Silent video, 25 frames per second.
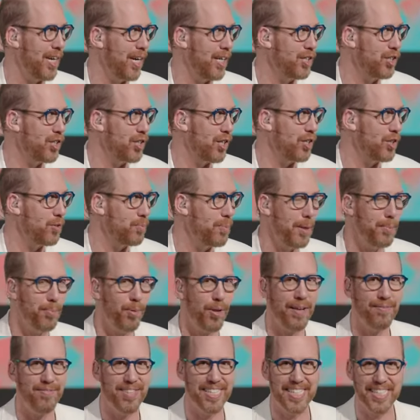unchurched
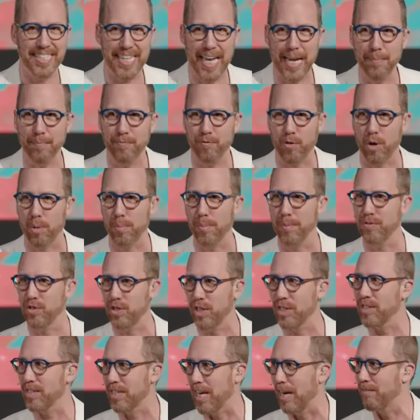people have the same form of
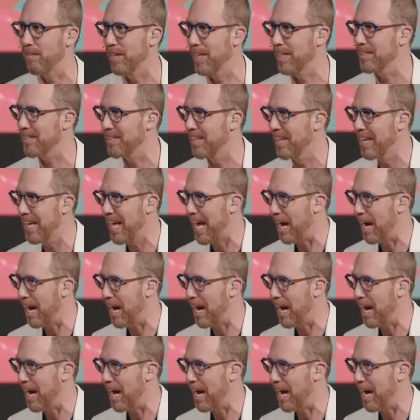church governance.